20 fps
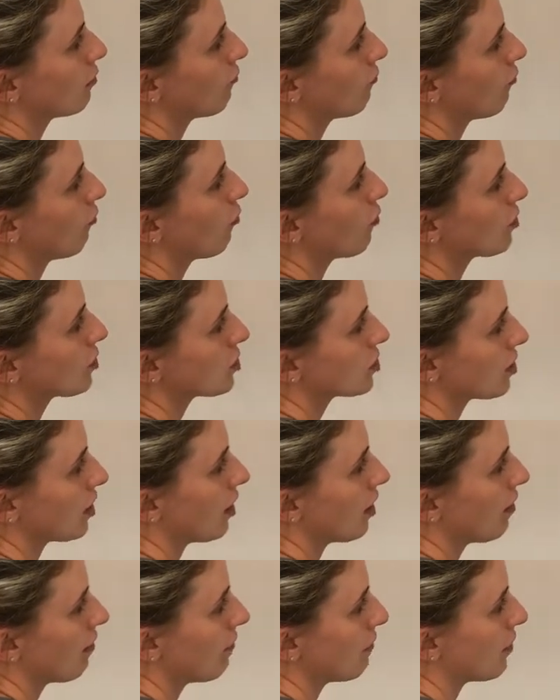Force
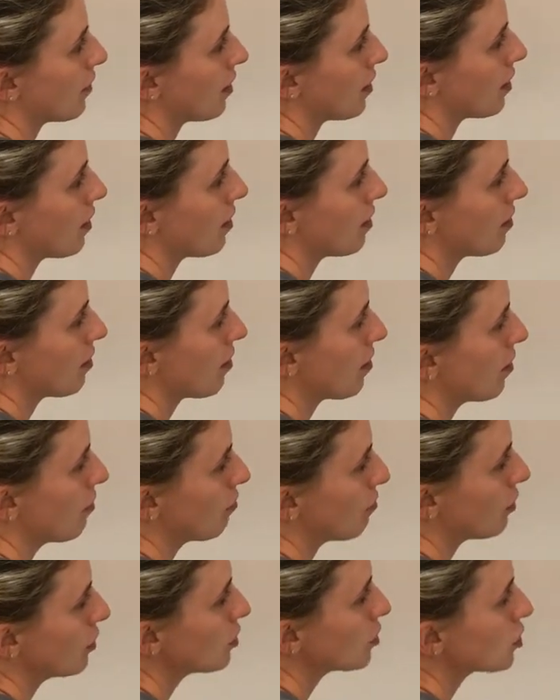of the
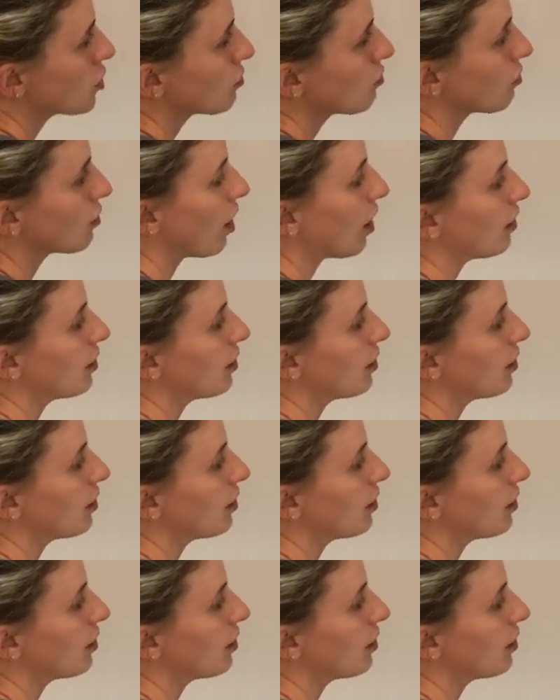push. We'll call